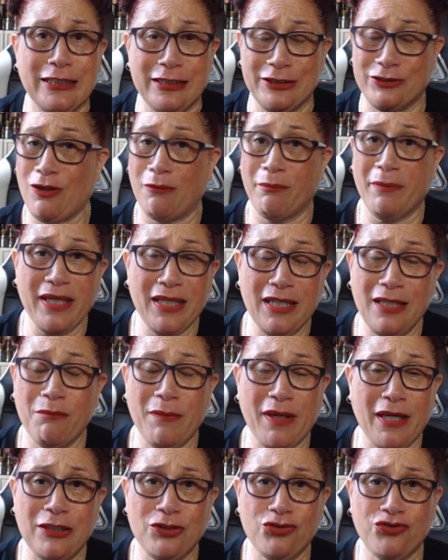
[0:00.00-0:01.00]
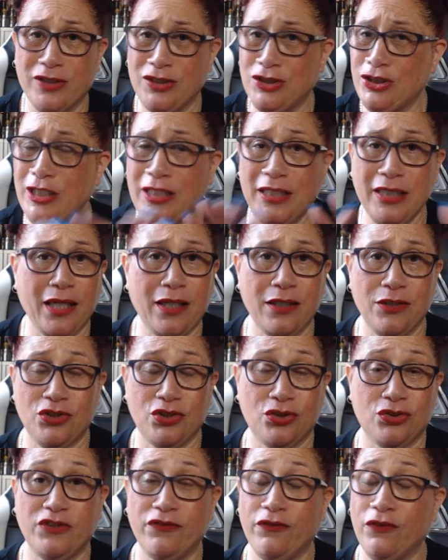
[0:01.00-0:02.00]
It's got my email address, so you can get in
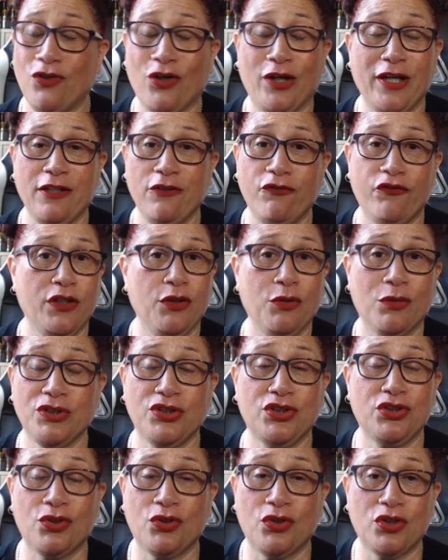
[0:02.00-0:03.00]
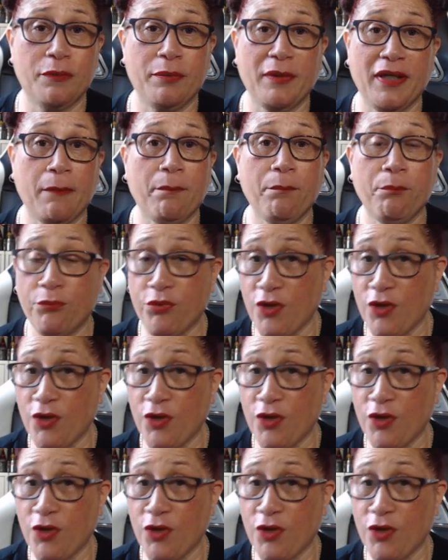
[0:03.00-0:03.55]
touch if you've got anything you want to talk about